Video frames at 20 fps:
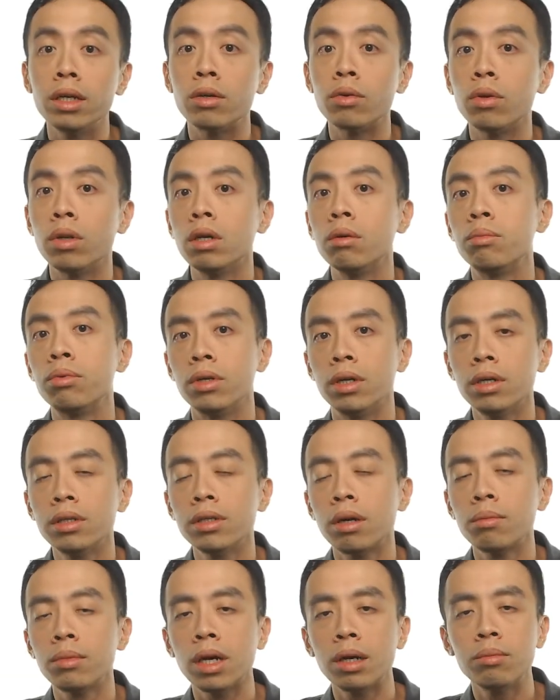equilibria,
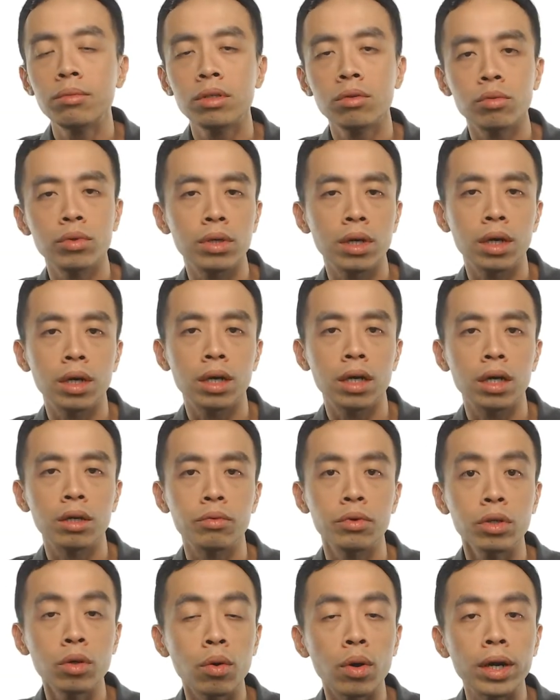sometimes we are
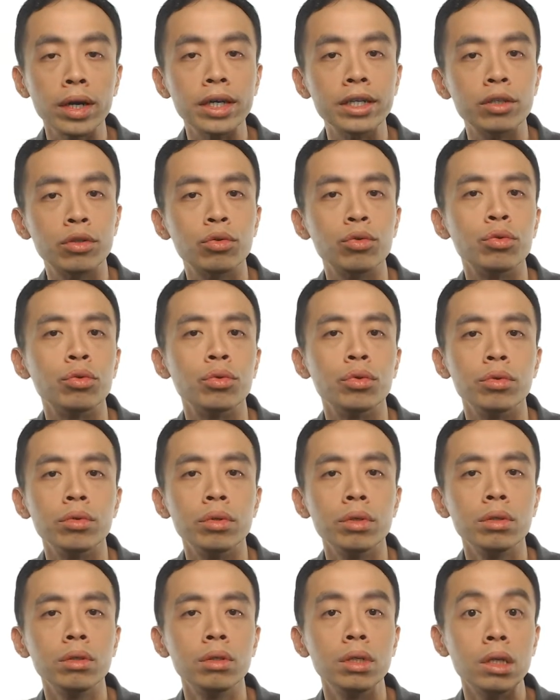required to
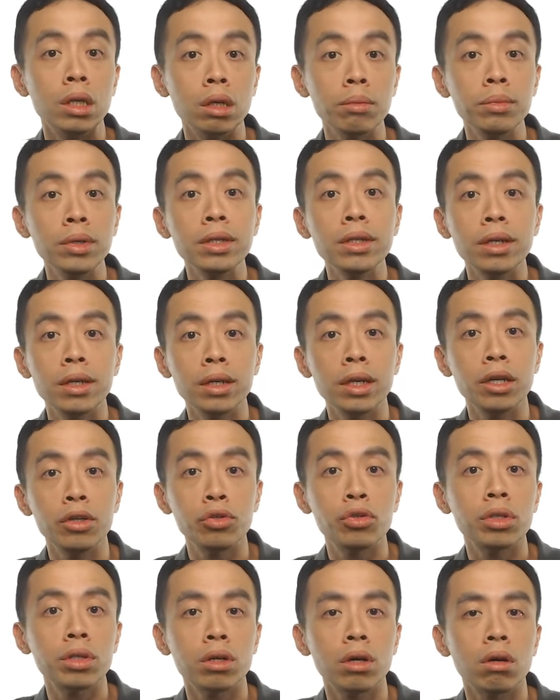determine the
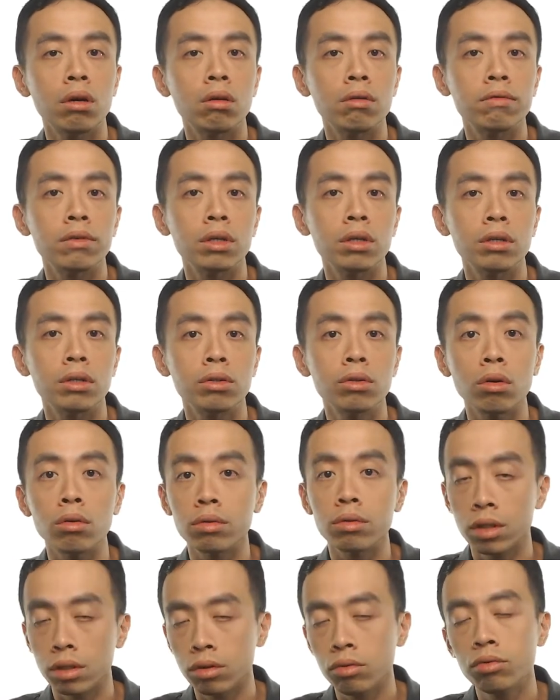nature of a salt
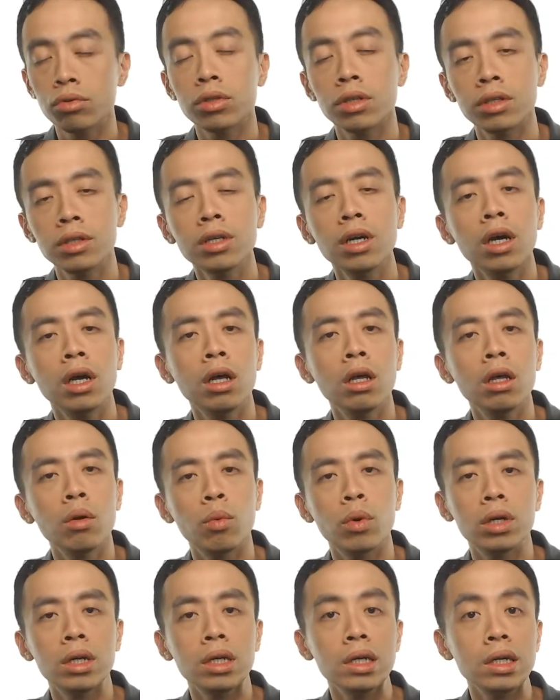solution,
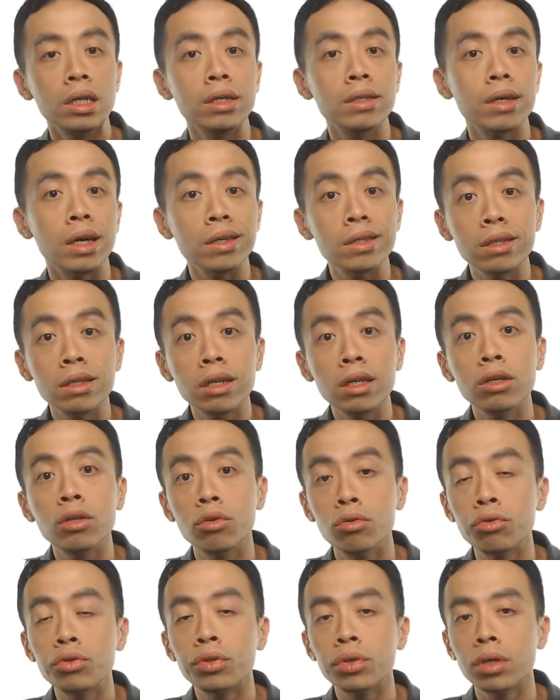whether it is acidic,
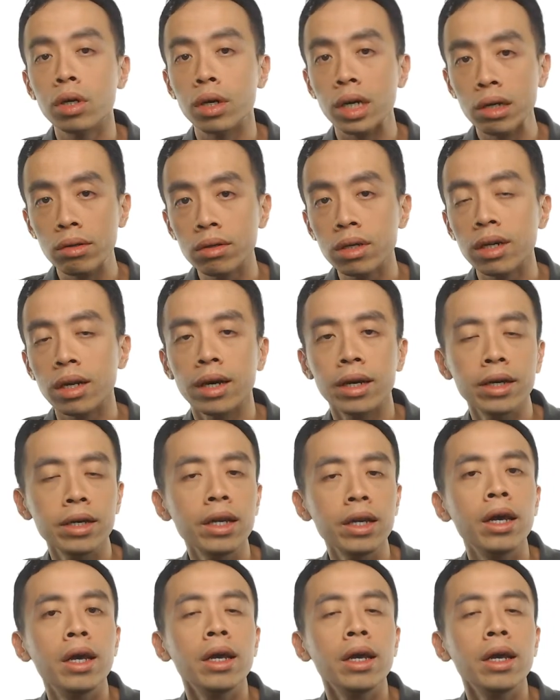neutral or alkaline.